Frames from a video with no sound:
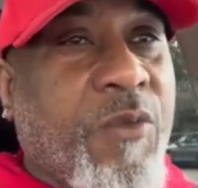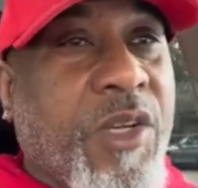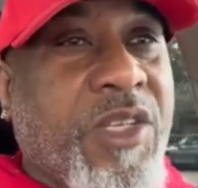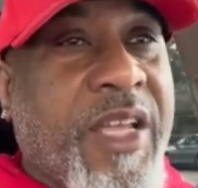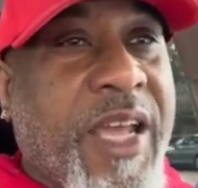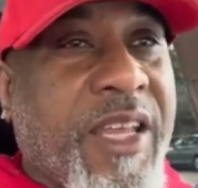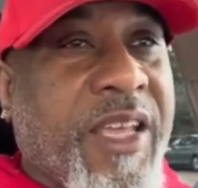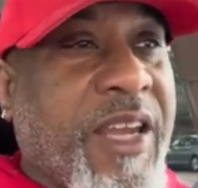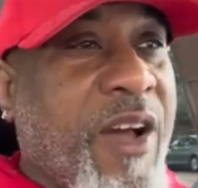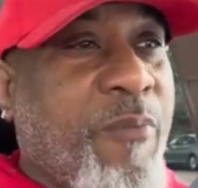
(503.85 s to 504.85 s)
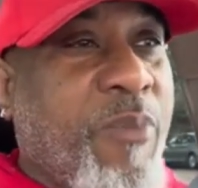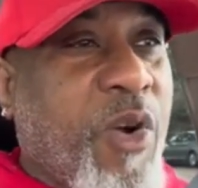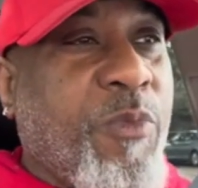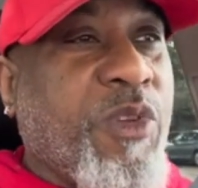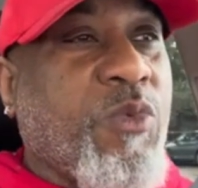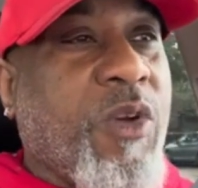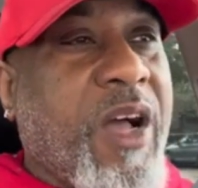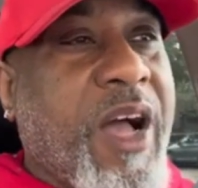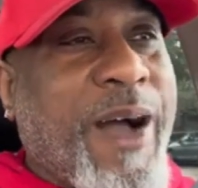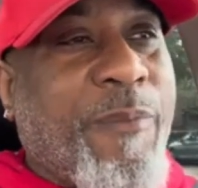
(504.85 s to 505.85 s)
We're standing in our purpose. We're
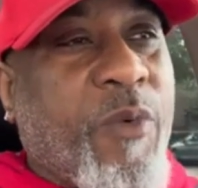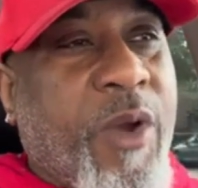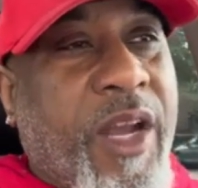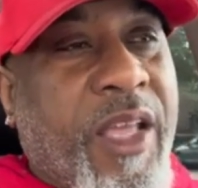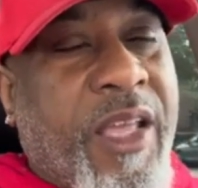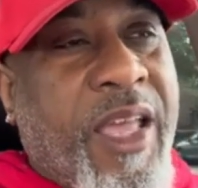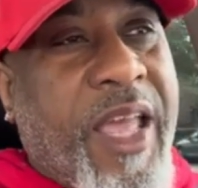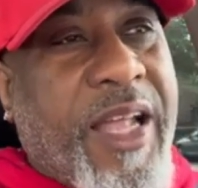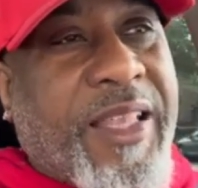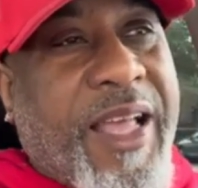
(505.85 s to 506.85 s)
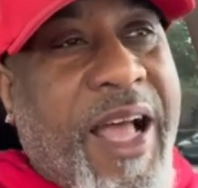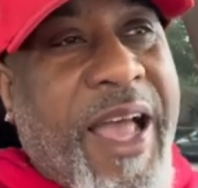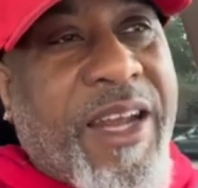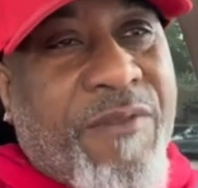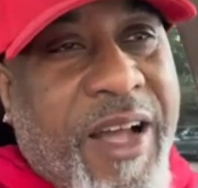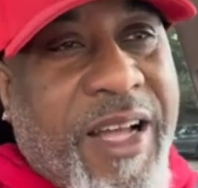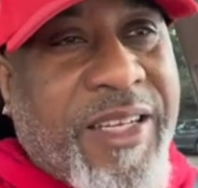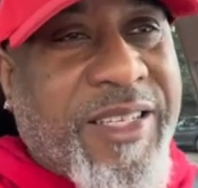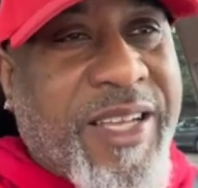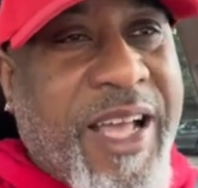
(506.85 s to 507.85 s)
operating at the height of our
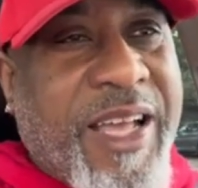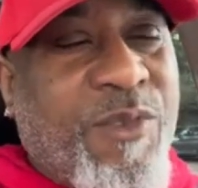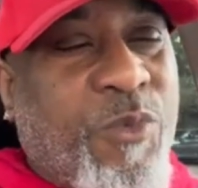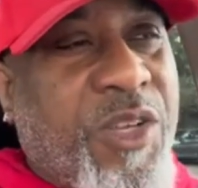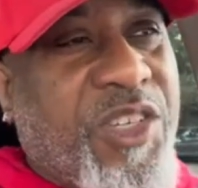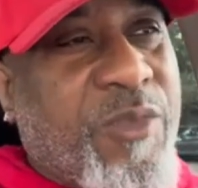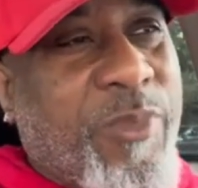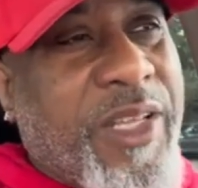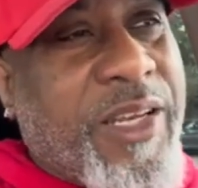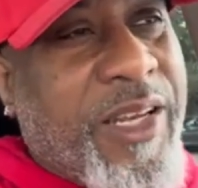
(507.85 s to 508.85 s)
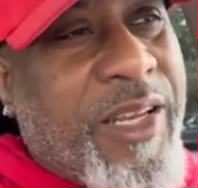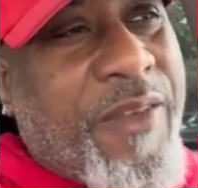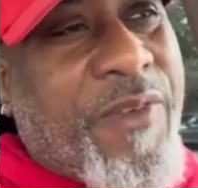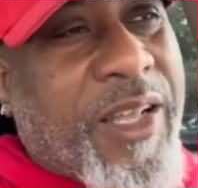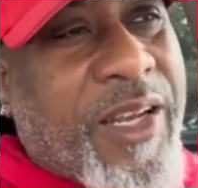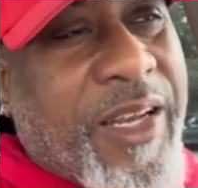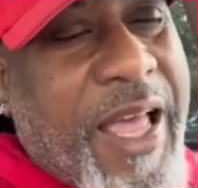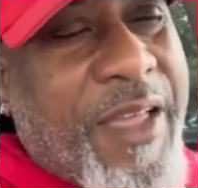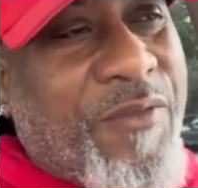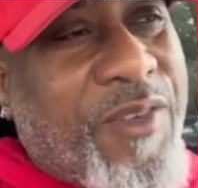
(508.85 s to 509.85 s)
design. We should be living
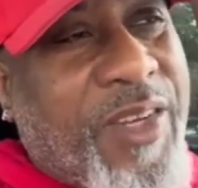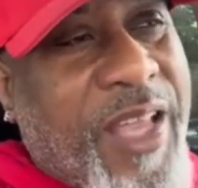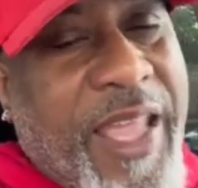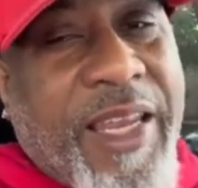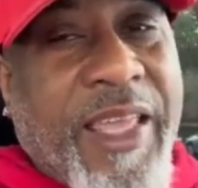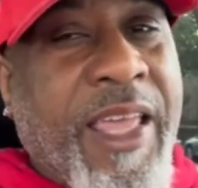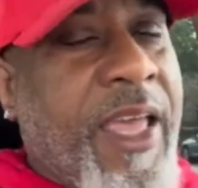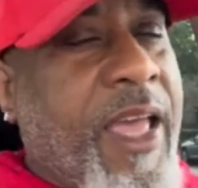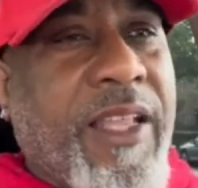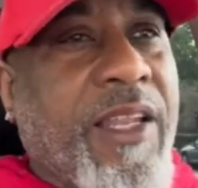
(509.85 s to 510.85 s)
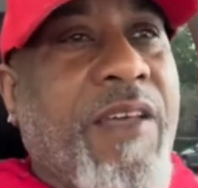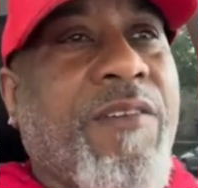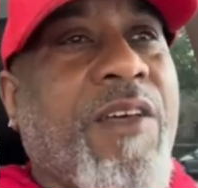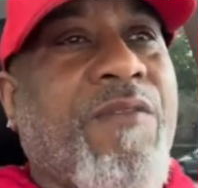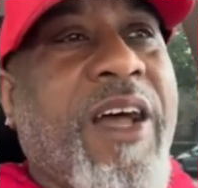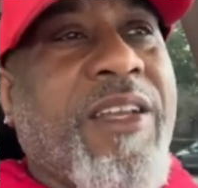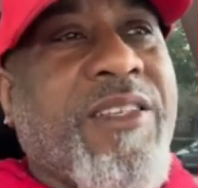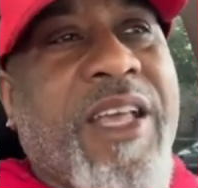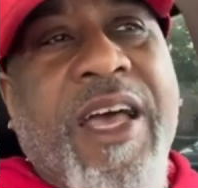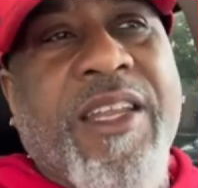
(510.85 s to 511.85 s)
life daily at the level of our
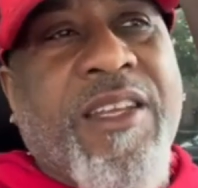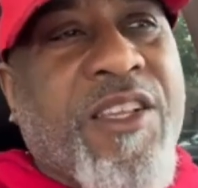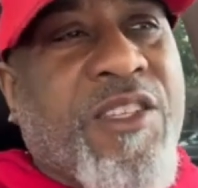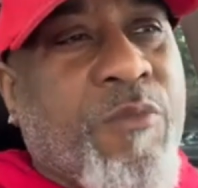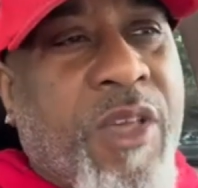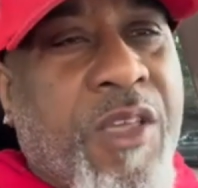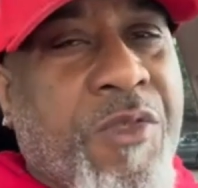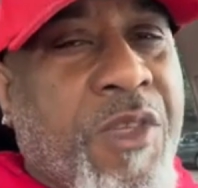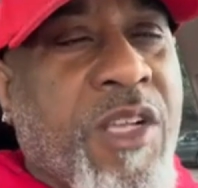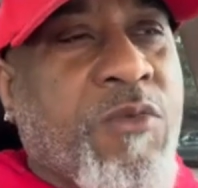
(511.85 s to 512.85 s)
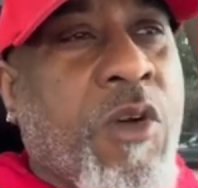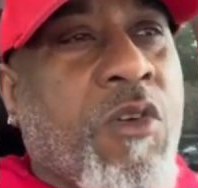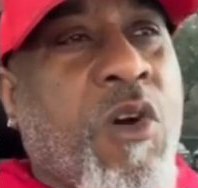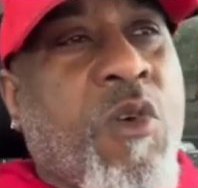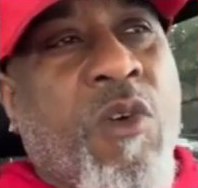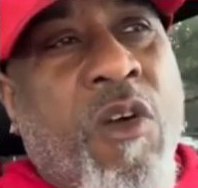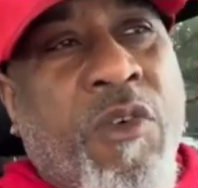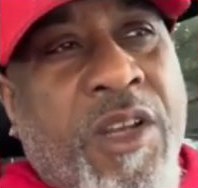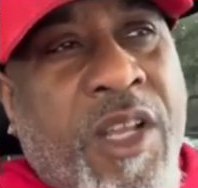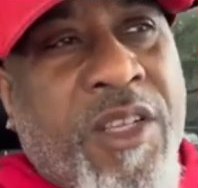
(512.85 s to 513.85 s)
design. It doesn't mean things won't go wrong.
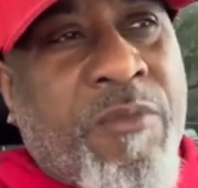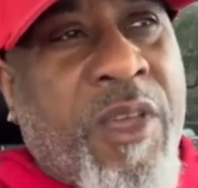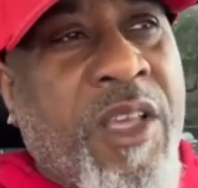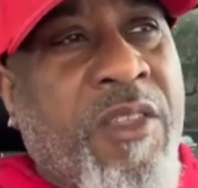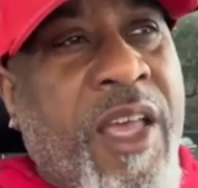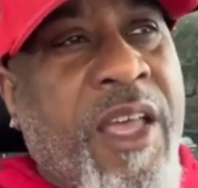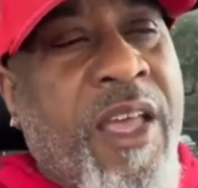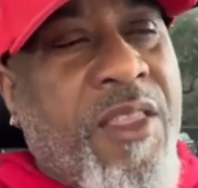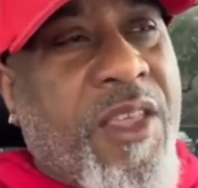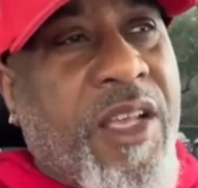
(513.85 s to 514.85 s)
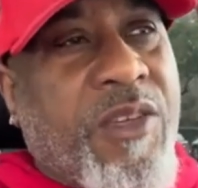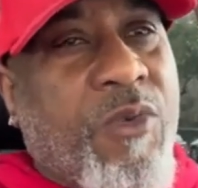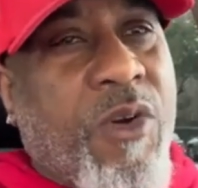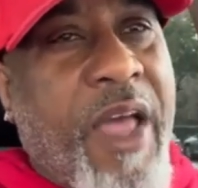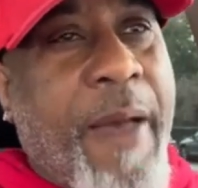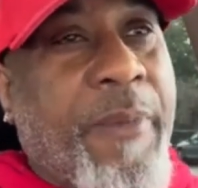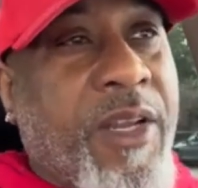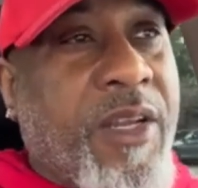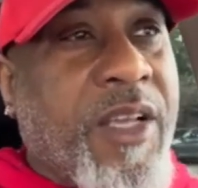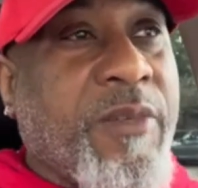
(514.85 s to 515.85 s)
It doesn't mean that things won't happen.
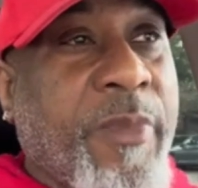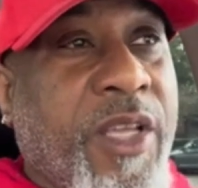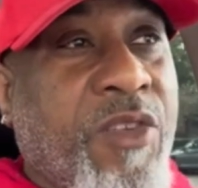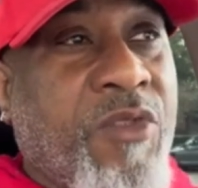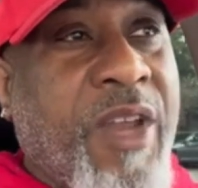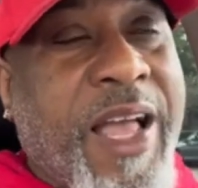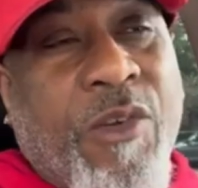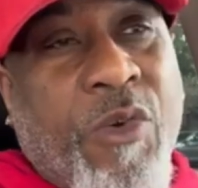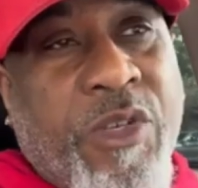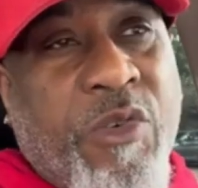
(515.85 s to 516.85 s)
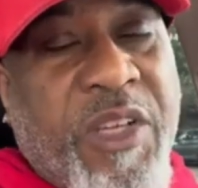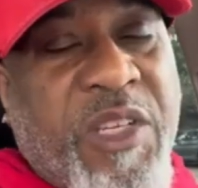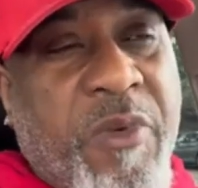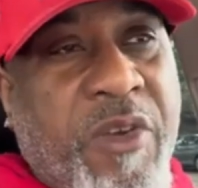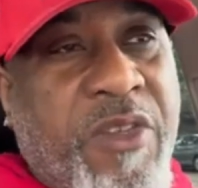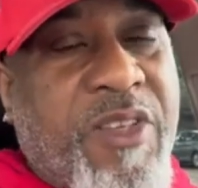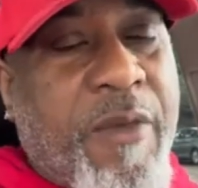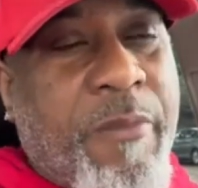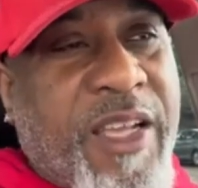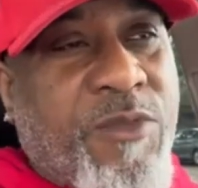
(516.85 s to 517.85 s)
It doesn't mean you're not going to experience
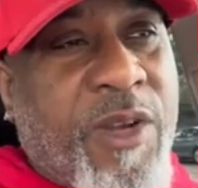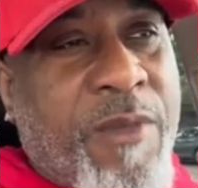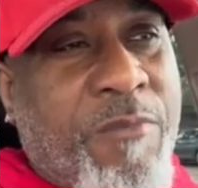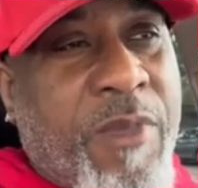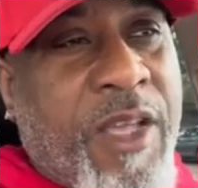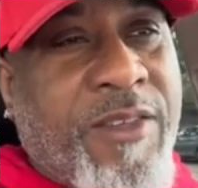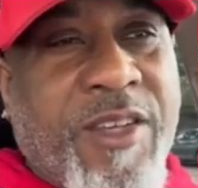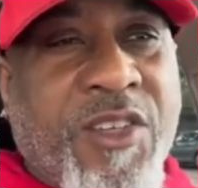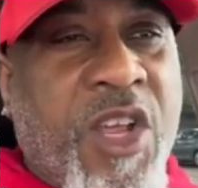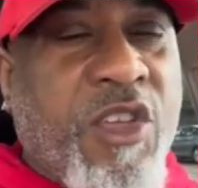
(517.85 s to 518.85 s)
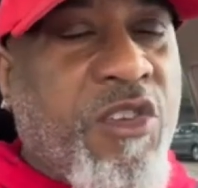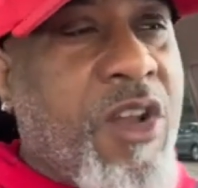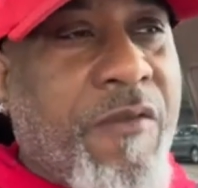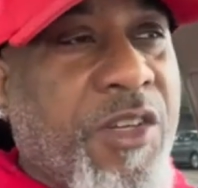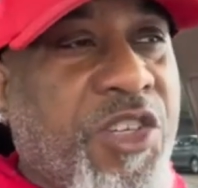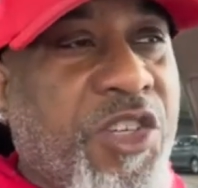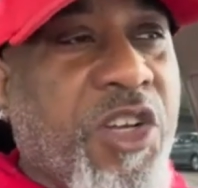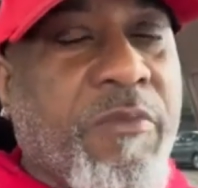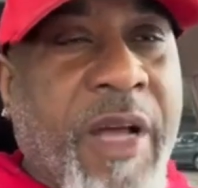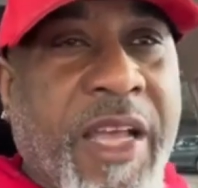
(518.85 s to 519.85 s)
setbacks. What it means is you're never
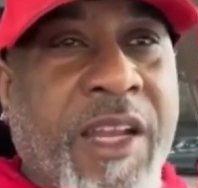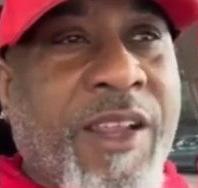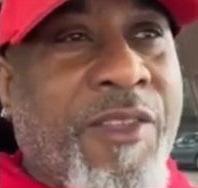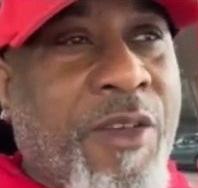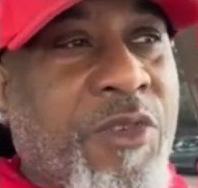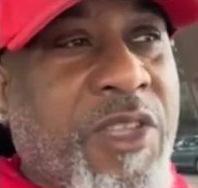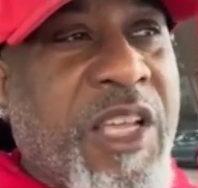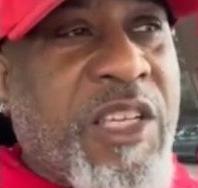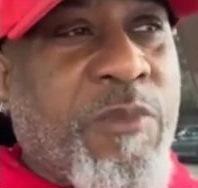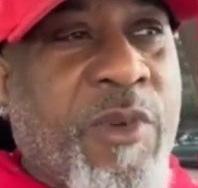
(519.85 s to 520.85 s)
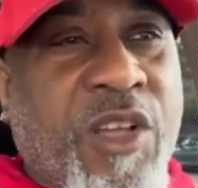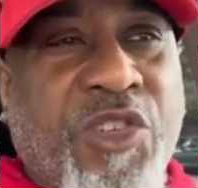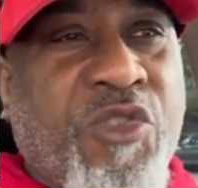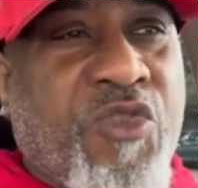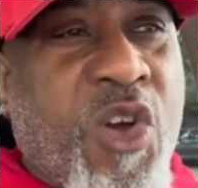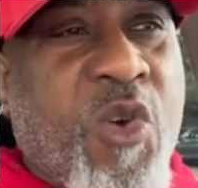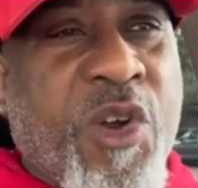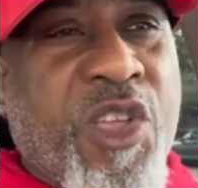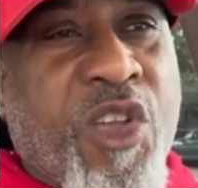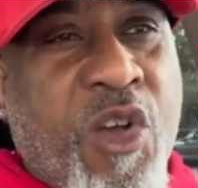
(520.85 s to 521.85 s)
shook by any of those things because you know where
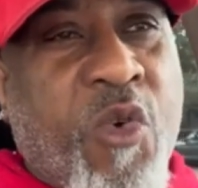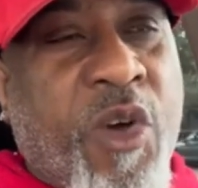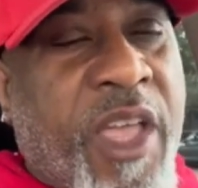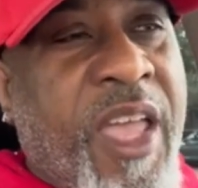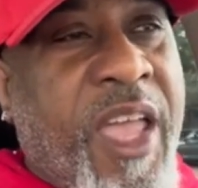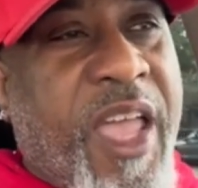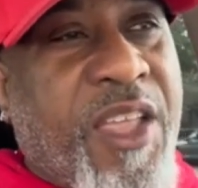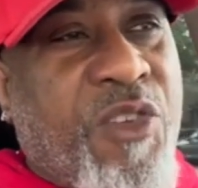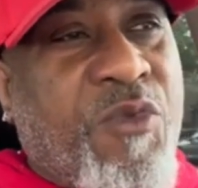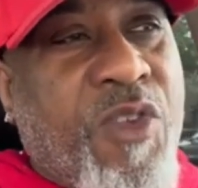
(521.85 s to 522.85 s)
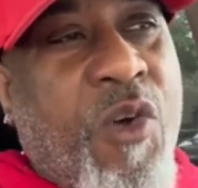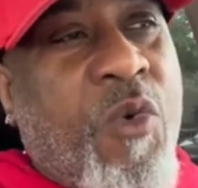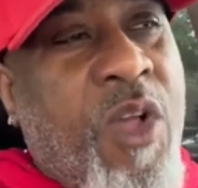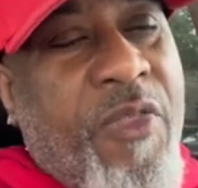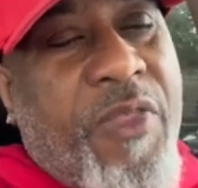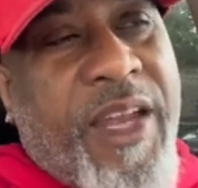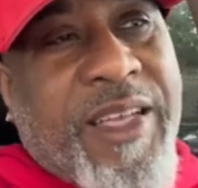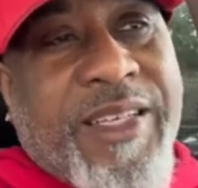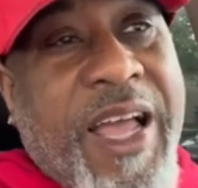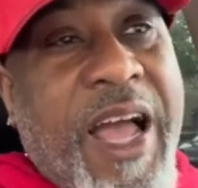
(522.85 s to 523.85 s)
you're going and you know that
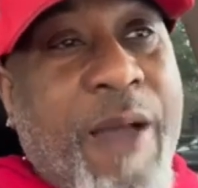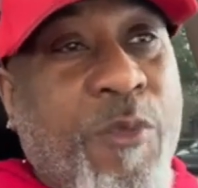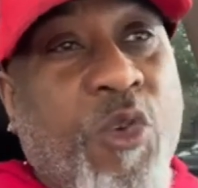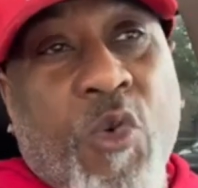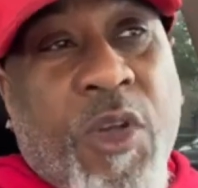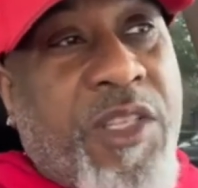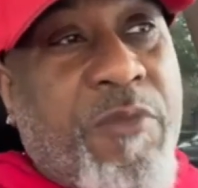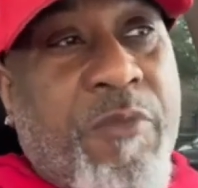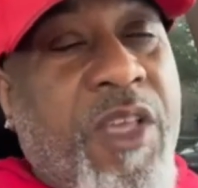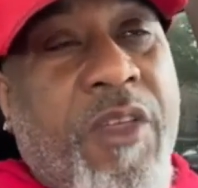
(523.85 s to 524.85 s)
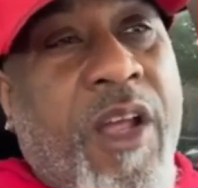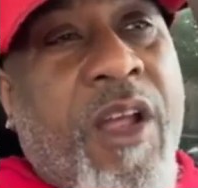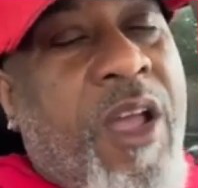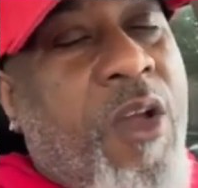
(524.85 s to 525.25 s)
in time you're going to be there.